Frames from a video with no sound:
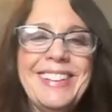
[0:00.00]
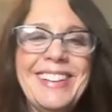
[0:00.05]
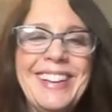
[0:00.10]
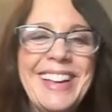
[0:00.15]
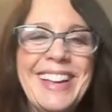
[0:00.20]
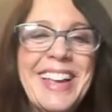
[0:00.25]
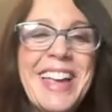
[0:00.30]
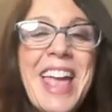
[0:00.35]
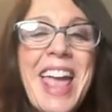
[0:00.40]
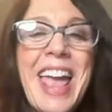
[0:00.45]
Because I
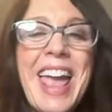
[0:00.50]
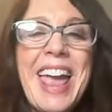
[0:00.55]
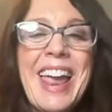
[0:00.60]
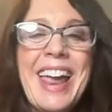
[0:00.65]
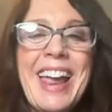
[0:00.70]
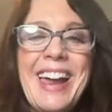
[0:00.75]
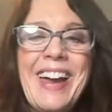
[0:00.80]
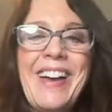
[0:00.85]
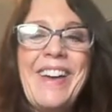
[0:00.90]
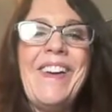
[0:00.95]
just
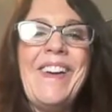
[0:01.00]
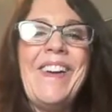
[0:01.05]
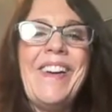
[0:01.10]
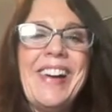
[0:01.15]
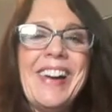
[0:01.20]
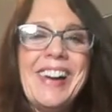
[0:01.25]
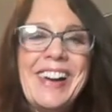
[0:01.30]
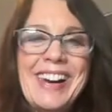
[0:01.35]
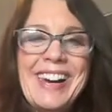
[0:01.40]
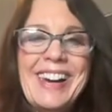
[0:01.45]
rotate it. I
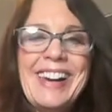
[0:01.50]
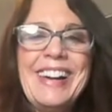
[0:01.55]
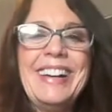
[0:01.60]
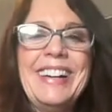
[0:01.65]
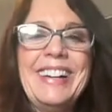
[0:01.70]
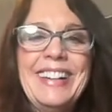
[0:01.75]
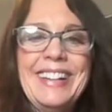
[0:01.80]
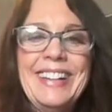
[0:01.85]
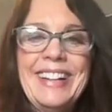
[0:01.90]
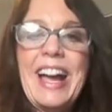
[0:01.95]
just do
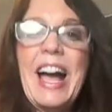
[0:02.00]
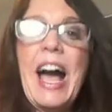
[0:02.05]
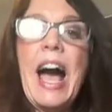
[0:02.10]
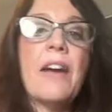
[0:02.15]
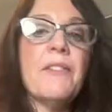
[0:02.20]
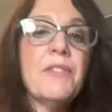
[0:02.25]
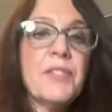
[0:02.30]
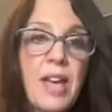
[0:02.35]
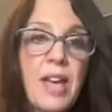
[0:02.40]
landscape and rotate